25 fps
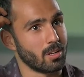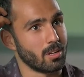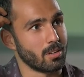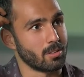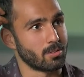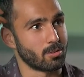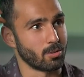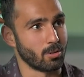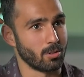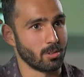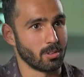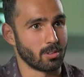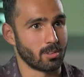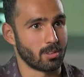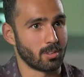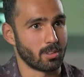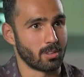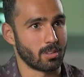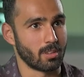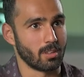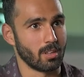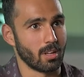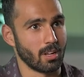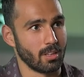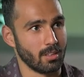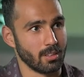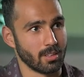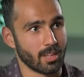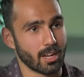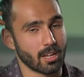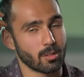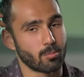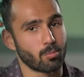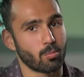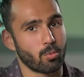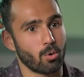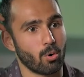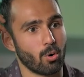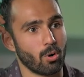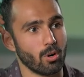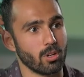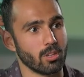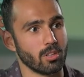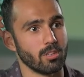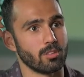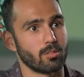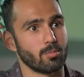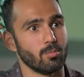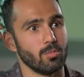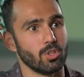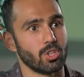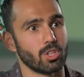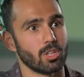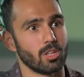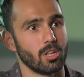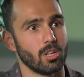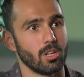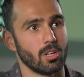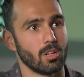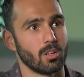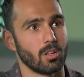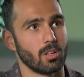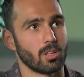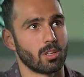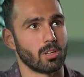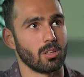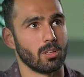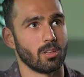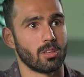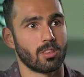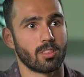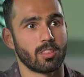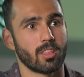so in that point it's measuring like a